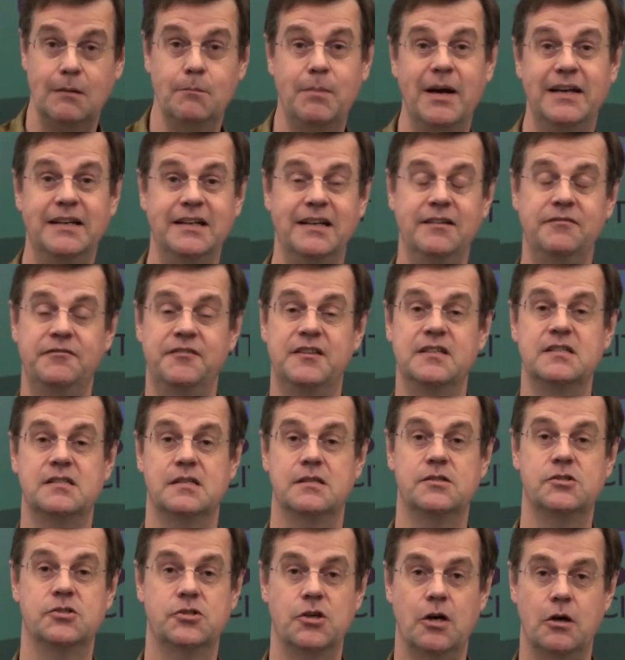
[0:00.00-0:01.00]
but if this
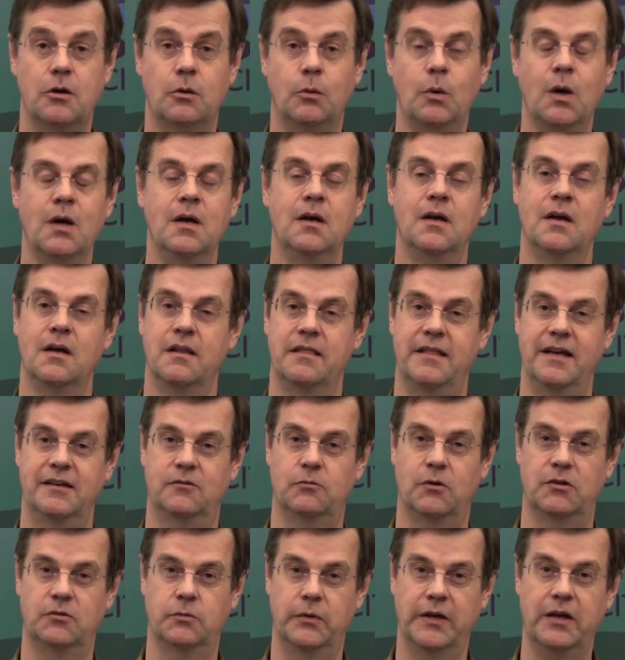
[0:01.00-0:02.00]
is so,
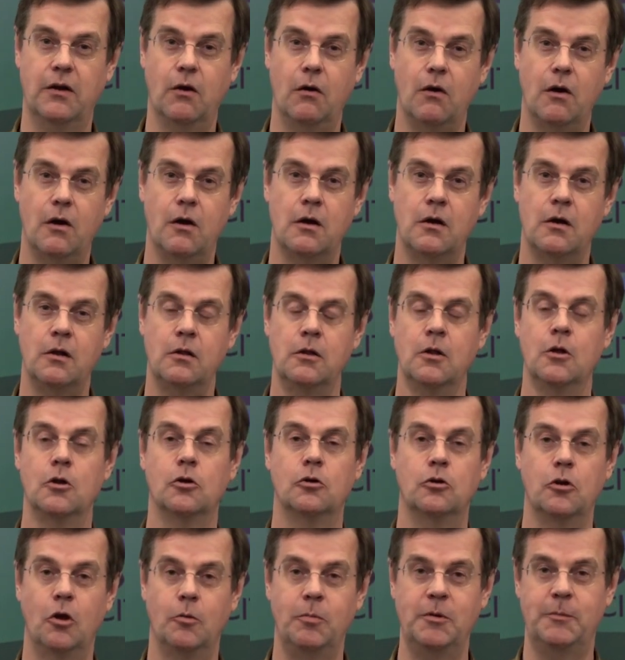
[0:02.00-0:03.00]
that what we call
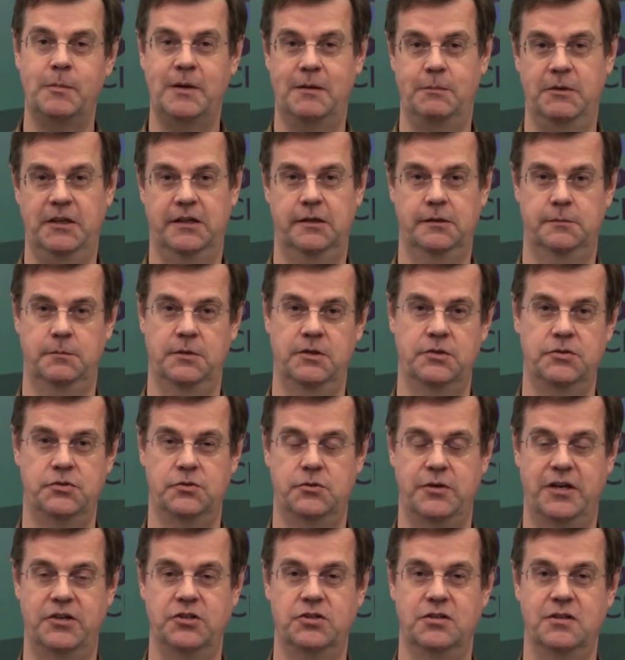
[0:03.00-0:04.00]
global public
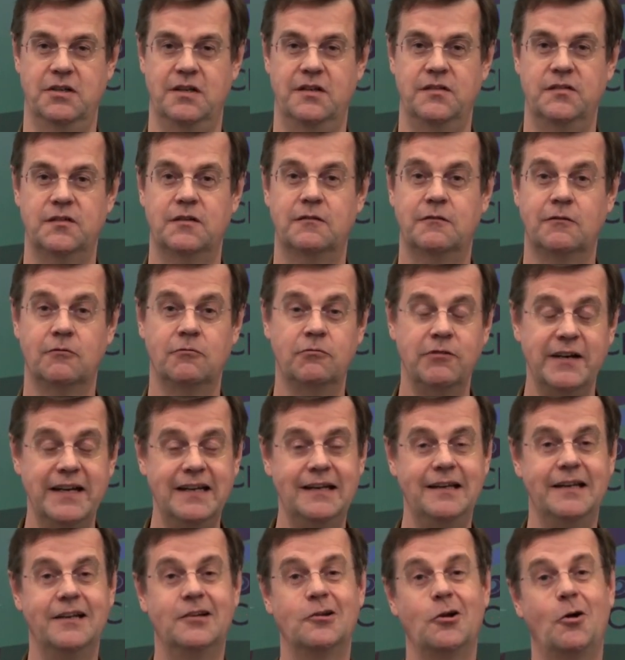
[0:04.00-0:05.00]
administration is
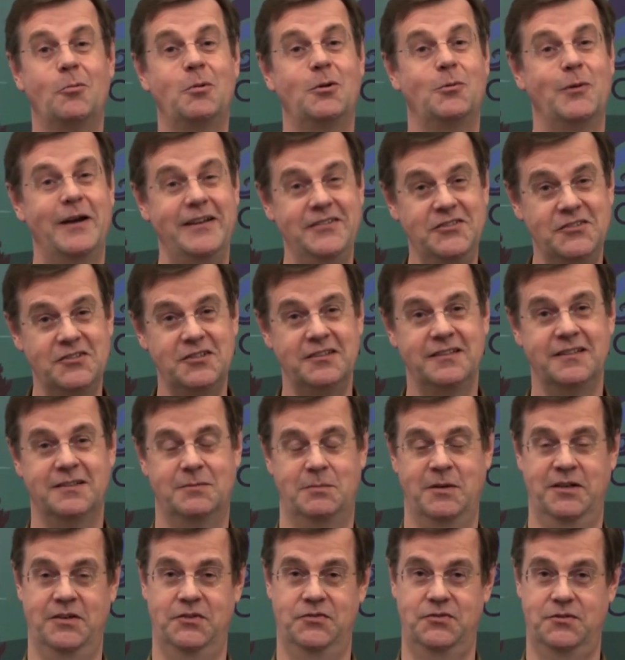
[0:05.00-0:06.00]
really global Western
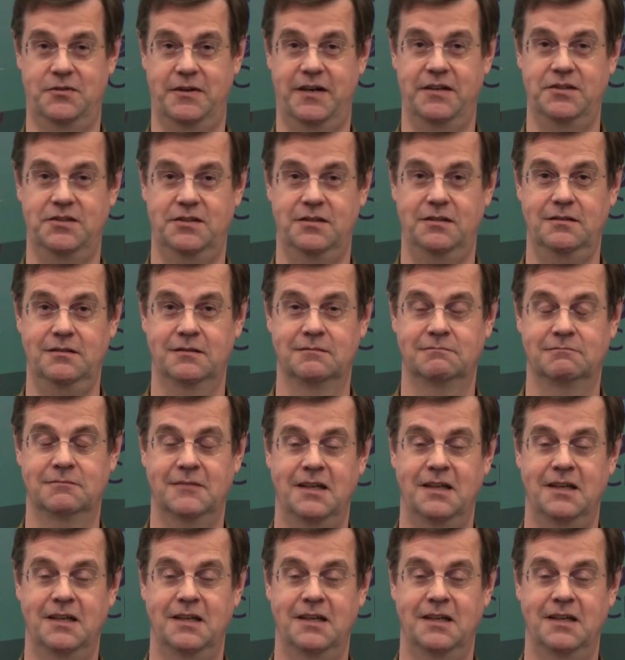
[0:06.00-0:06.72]
administration,